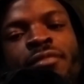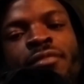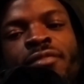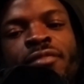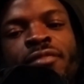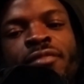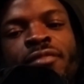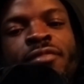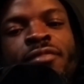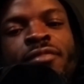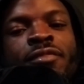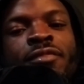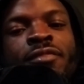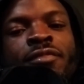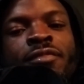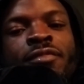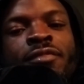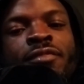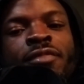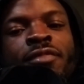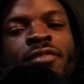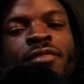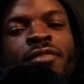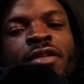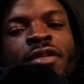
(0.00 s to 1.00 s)

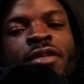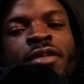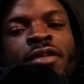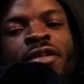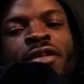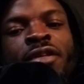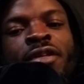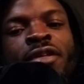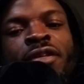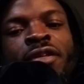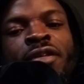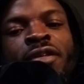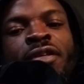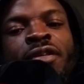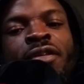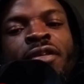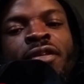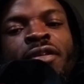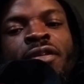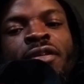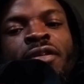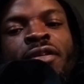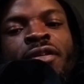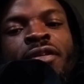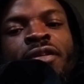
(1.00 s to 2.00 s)

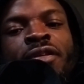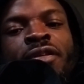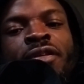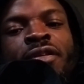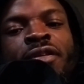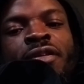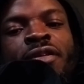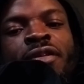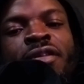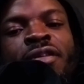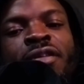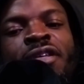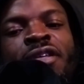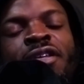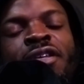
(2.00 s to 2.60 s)
[no speech]